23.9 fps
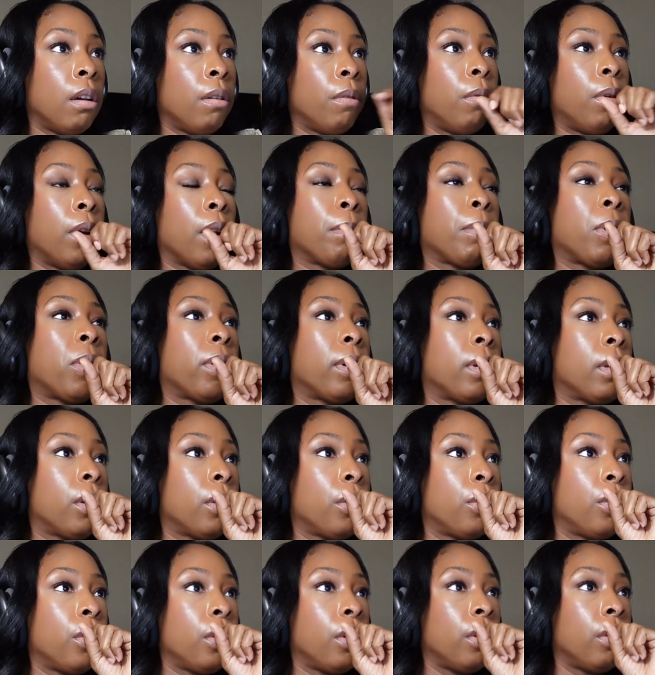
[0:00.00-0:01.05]
what I'm going
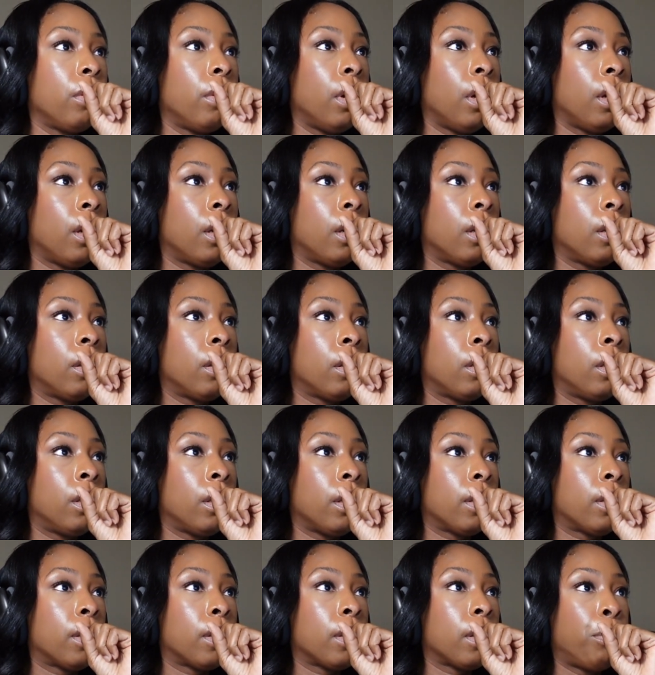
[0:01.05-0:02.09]
to do is
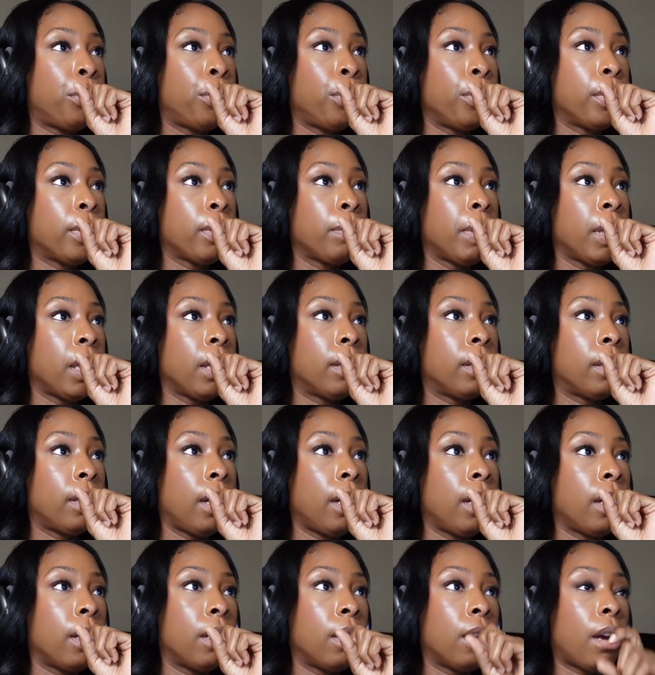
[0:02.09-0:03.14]
just pull some of this
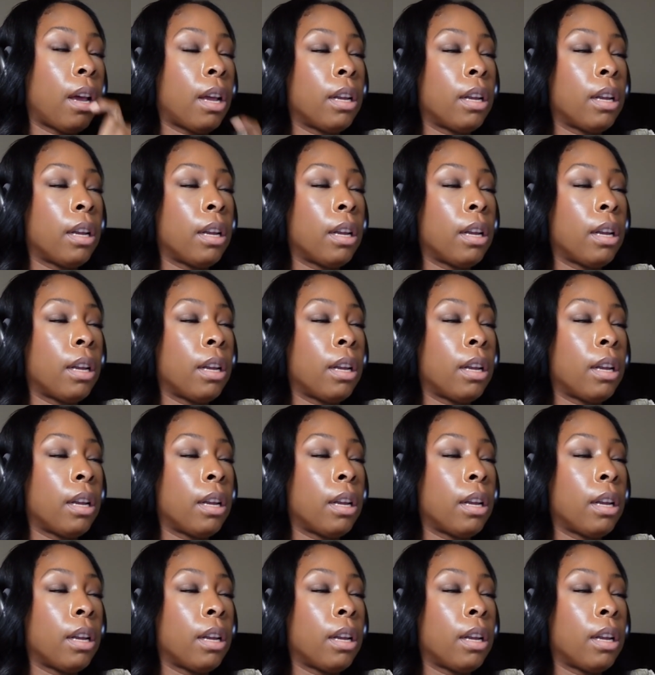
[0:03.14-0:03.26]
data.